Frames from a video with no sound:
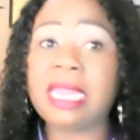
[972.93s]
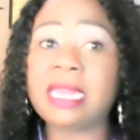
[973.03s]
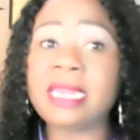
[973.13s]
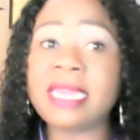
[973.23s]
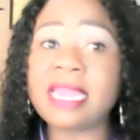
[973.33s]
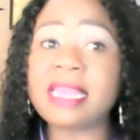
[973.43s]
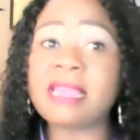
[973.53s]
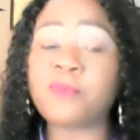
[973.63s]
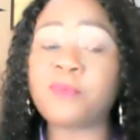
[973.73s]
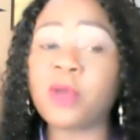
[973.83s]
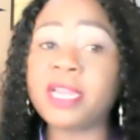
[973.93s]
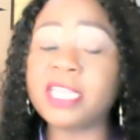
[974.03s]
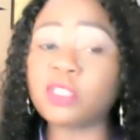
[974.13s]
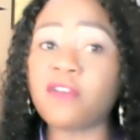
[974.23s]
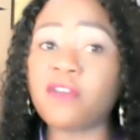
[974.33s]
the
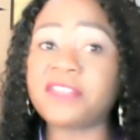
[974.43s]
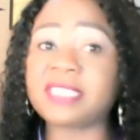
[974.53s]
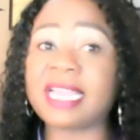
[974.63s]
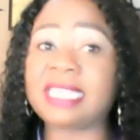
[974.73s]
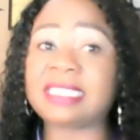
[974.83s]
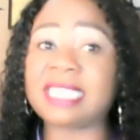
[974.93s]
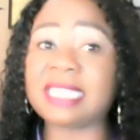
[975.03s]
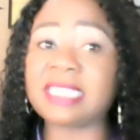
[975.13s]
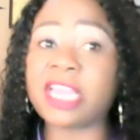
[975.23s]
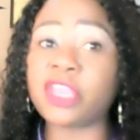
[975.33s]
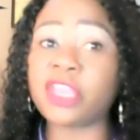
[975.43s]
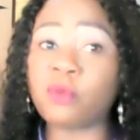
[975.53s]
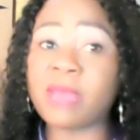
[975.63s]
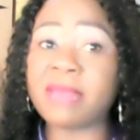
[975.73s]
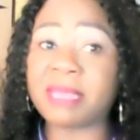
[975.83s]
police officer is just a
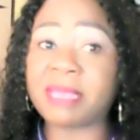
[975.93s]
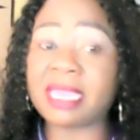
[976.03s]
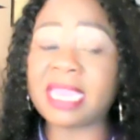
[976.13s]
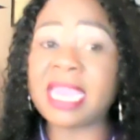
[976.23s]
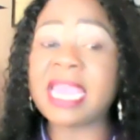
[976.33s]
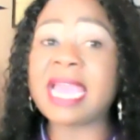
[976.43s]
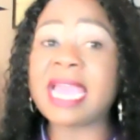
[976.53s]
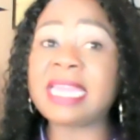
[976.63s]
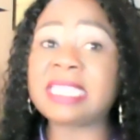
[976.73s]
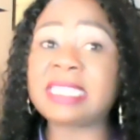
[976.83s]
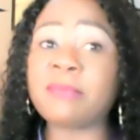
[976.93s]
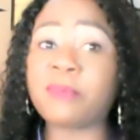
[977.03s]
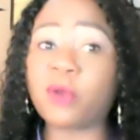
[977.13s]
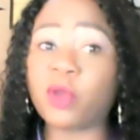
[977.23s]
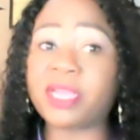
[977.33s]
human being and is
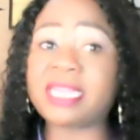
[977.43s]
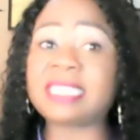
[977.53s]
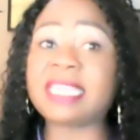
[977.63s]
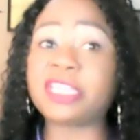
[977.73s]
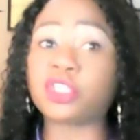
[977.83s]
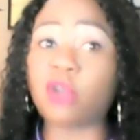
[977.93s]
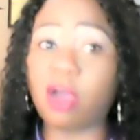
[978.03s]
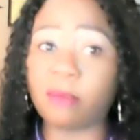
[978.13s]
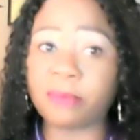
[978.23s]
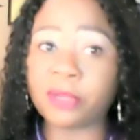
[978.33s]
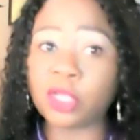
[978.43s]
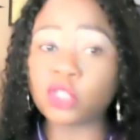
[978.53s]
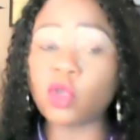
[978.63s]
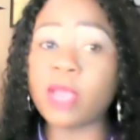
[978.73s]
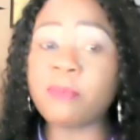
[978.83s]
employed, is a job.
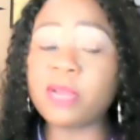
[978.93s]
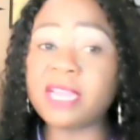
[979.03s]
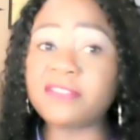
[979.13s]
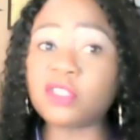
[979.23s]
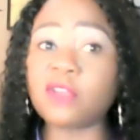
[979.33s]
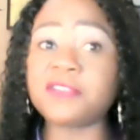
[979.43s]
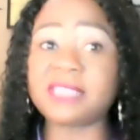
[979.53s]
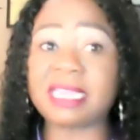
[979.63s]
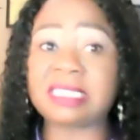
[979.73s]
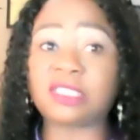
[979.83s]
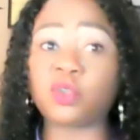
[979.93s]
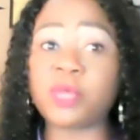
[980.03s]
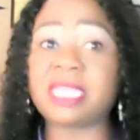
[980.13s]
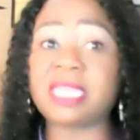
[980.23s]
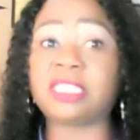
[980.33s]
So a police officer is
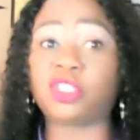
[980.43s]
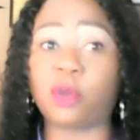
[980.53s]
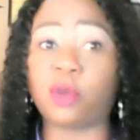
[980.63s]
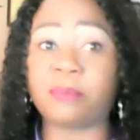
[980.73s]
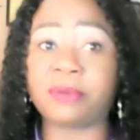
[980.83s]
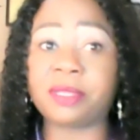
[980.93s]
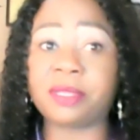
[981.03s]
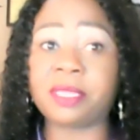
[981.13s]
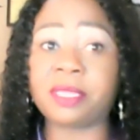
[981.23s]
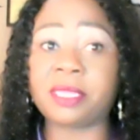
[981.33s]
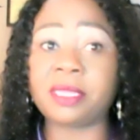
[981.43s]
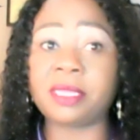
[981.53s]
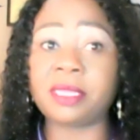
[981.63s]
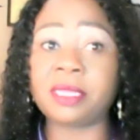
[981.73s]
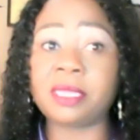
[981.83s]
doing his job.
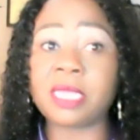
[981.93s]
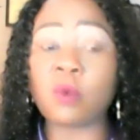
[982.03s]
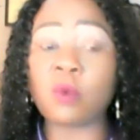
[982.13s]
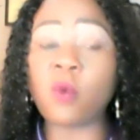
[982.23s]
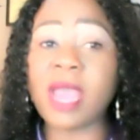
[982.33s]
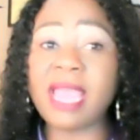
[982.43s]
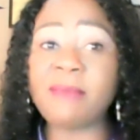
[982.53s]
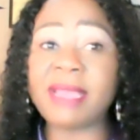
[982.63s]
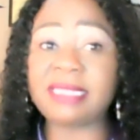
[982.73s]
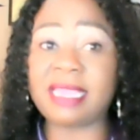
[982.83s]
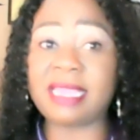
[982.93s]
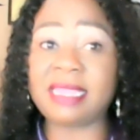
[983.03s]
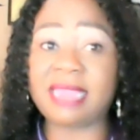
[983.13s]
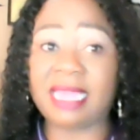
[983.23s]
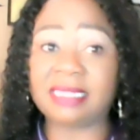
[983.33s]
Why am I
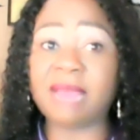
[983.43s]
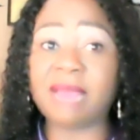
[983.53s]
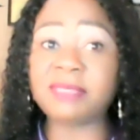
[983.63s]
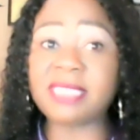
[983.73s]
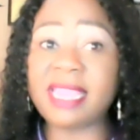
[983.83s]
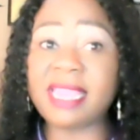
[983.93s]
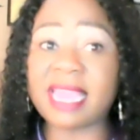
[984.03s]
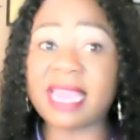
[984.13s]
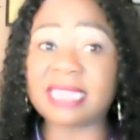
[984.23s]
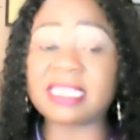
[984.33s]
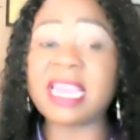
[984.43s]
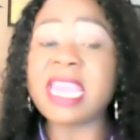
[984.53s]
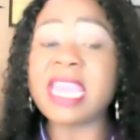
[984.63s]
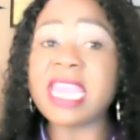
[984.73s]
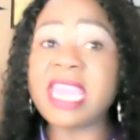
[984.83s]
saying that? I'm saying that
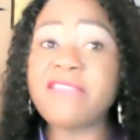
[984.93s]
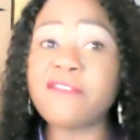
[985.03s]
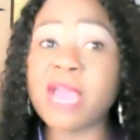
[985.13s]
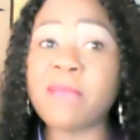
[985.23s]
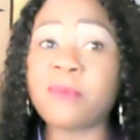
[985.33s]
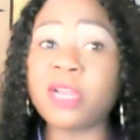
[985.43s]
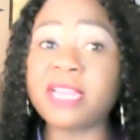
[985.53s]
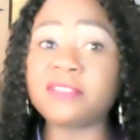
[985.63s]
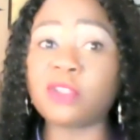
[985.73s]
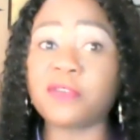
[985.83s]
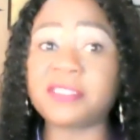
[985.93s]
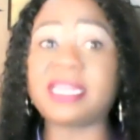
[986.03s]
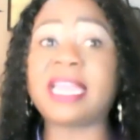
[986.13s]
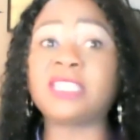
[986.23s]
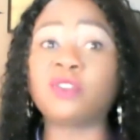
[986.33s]
if a police
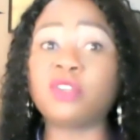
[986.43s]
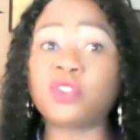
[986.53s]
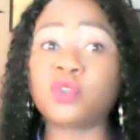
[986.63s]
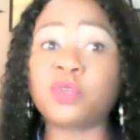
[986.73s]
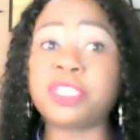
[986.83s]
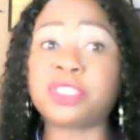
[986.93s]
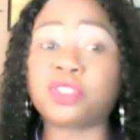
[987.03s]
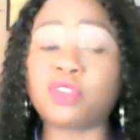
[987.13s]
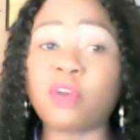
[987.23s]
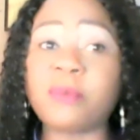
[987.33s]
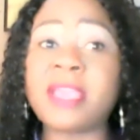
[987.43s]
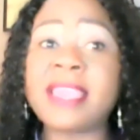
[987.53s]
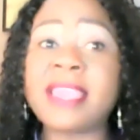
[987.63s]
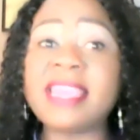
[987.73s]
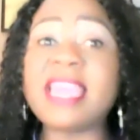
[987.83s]
officer does not do his job,
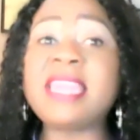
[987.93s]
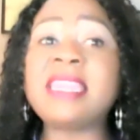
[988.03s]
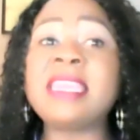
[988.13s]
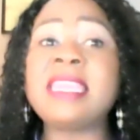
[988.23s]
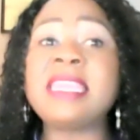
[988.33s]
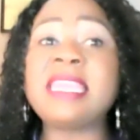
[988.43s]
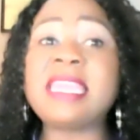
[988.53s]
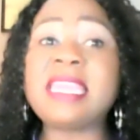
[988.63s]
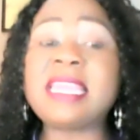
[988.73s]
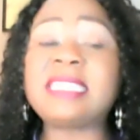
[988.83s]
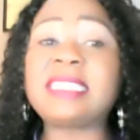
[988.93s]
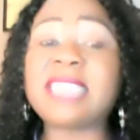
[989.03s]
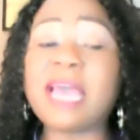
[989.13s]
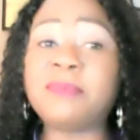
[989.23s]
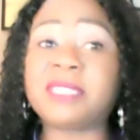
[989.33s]
then he is
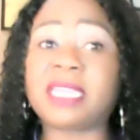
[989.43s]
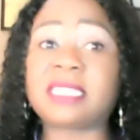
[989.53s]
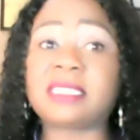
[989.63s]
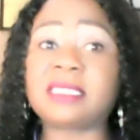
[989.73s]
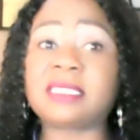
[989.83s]
subject